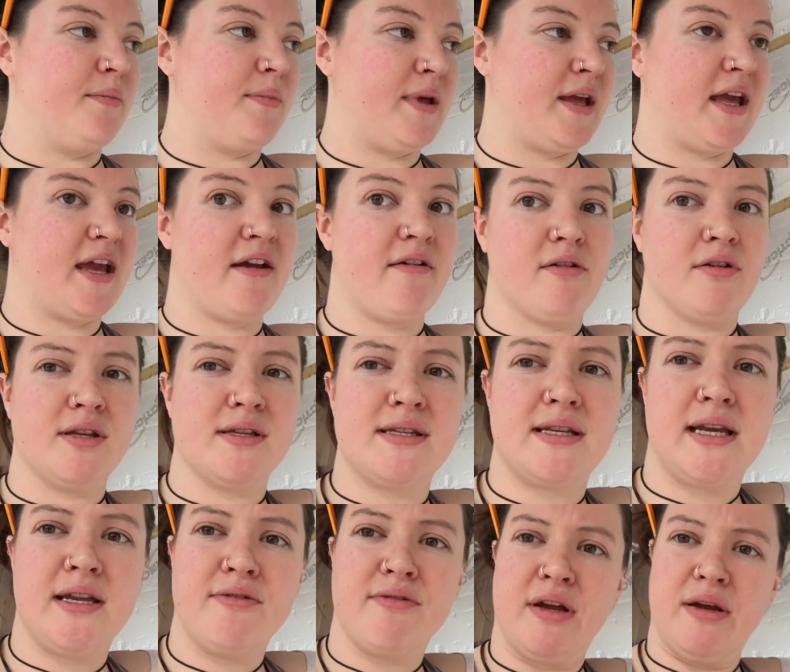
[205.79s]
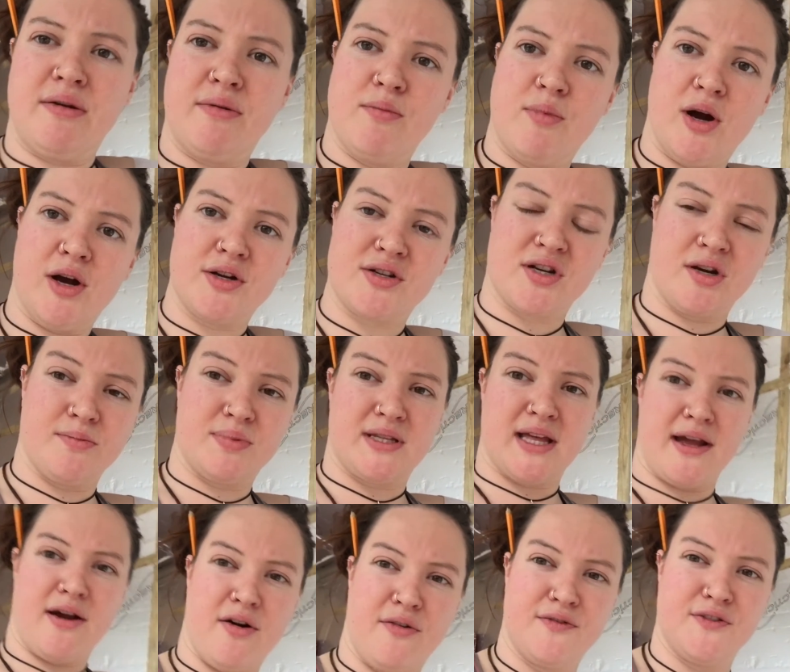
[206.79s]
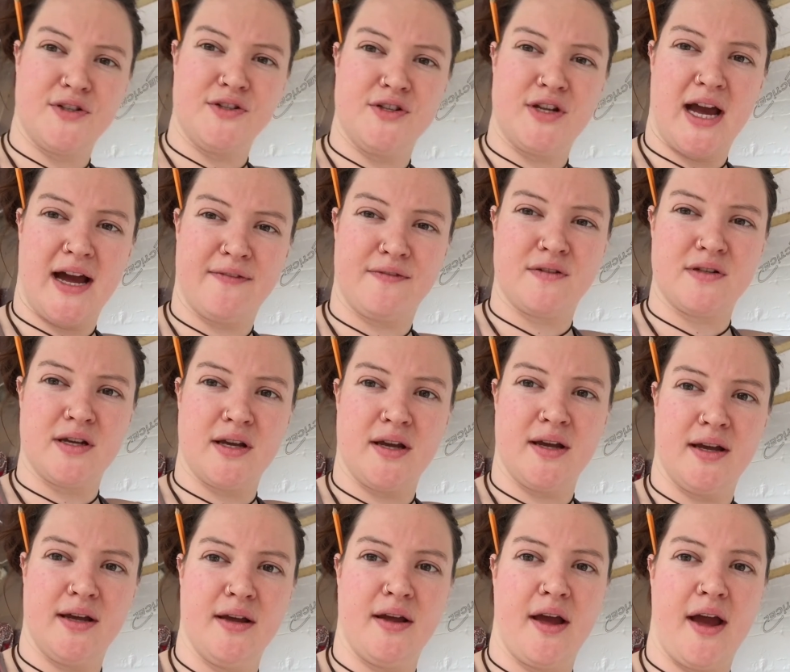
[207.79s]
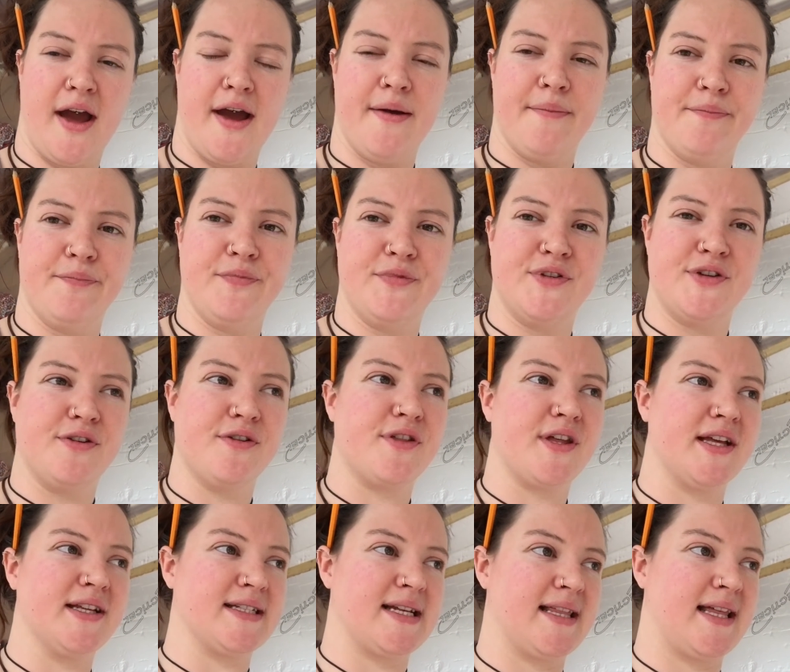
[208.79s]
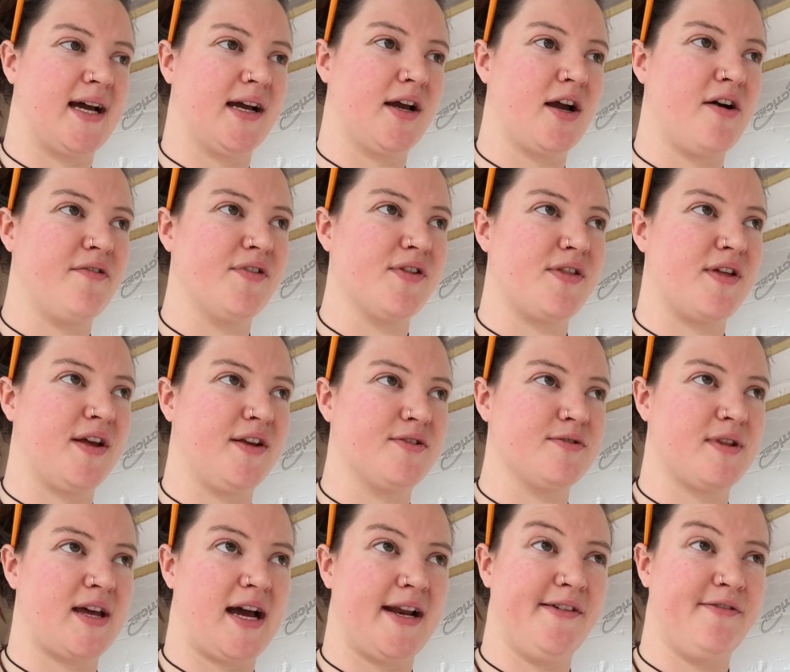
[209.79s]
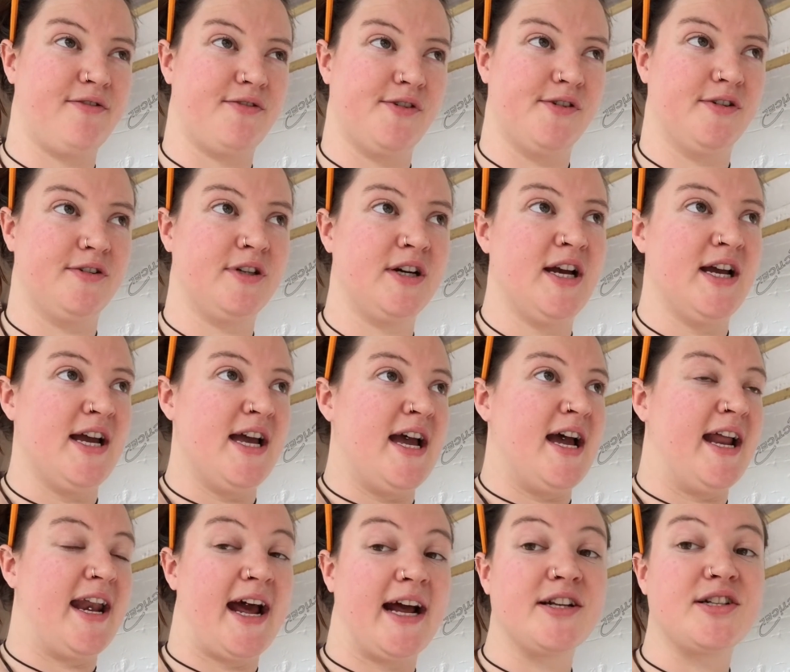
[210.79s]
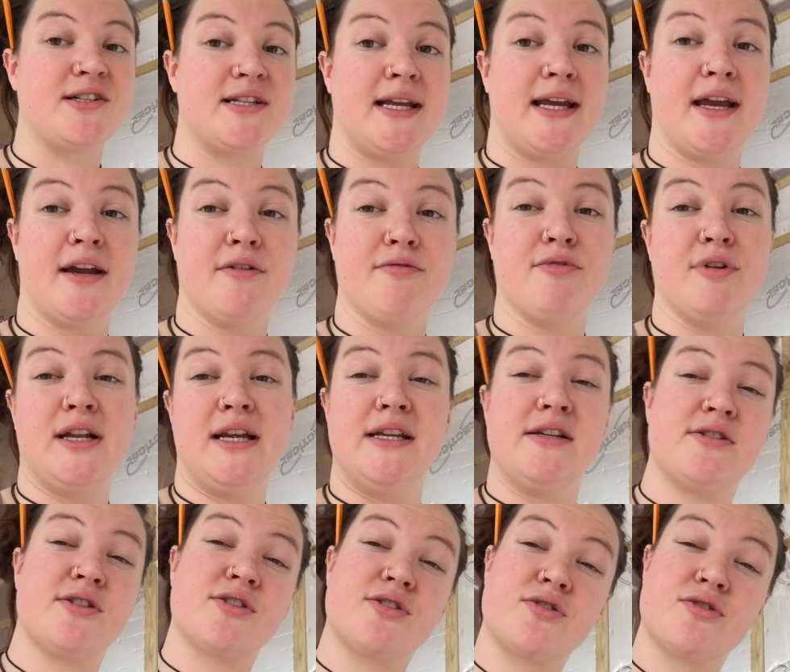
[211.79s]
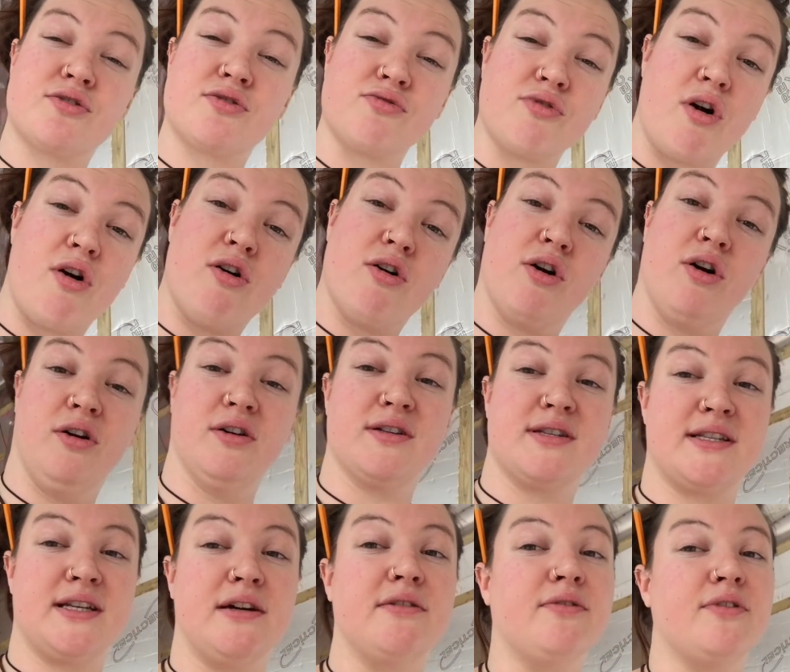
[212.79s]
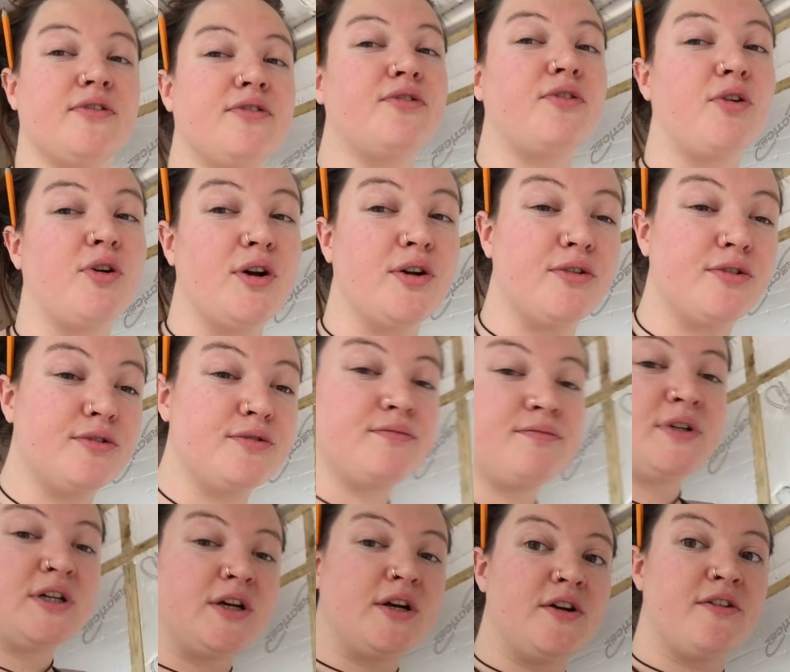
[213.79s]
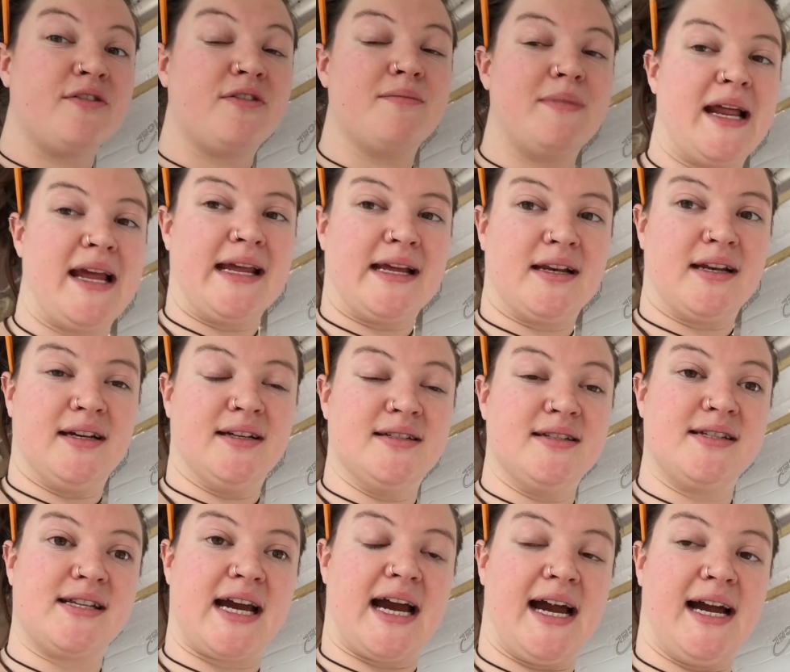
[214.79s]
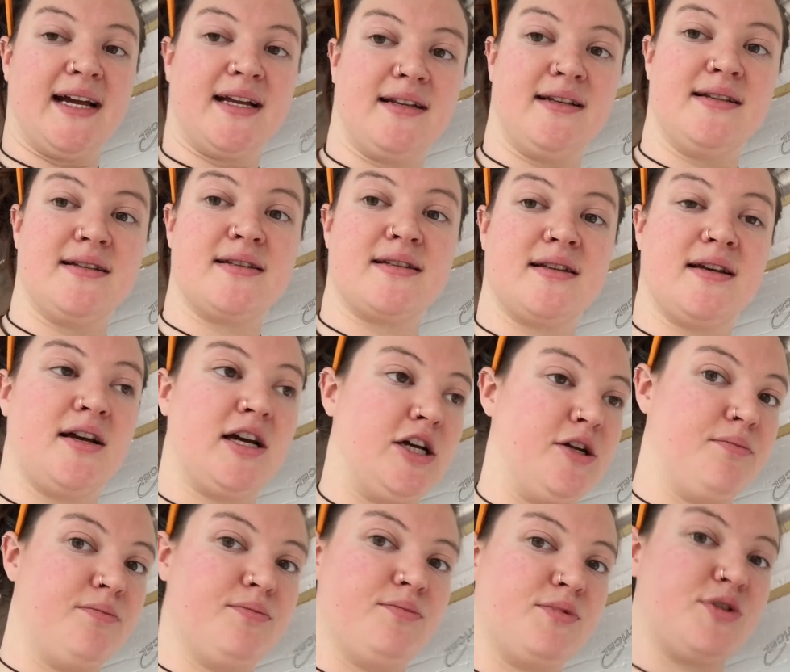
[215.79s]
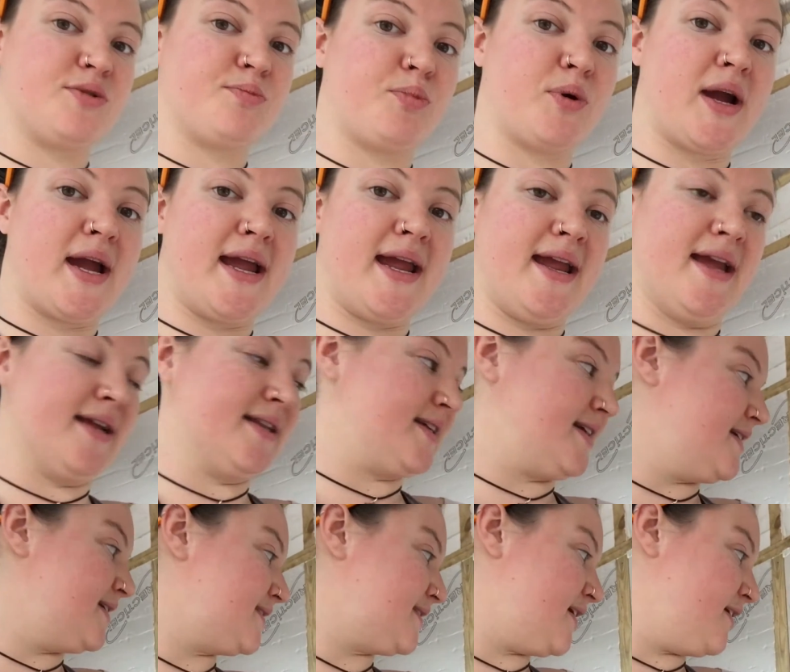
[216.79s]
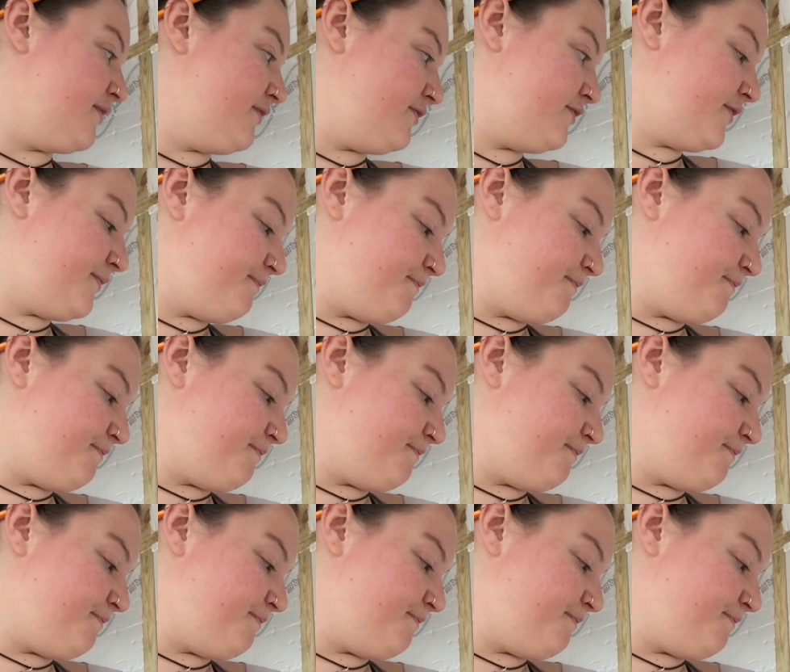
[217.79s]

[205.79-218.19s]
here at the scenery workshops they often have to do things like that and cover things with alley foil, and actually a really strong silver foil from Lakeland and some spray adhesive